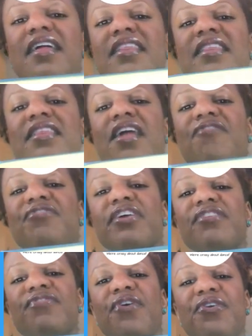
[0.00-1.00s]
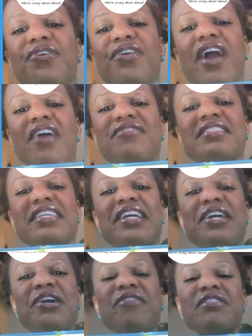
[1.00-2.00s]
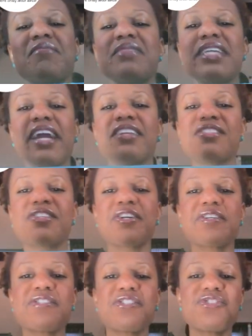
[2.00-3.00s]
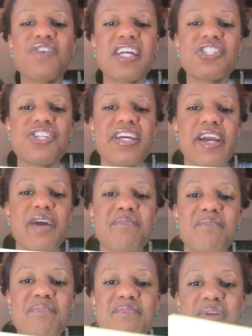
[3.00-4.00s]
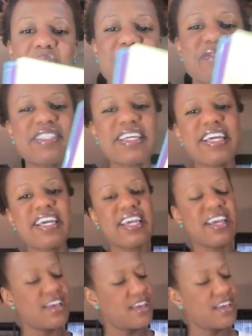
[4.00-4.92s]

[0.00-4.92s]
Lovely photographs here of some dancers stretching and posing.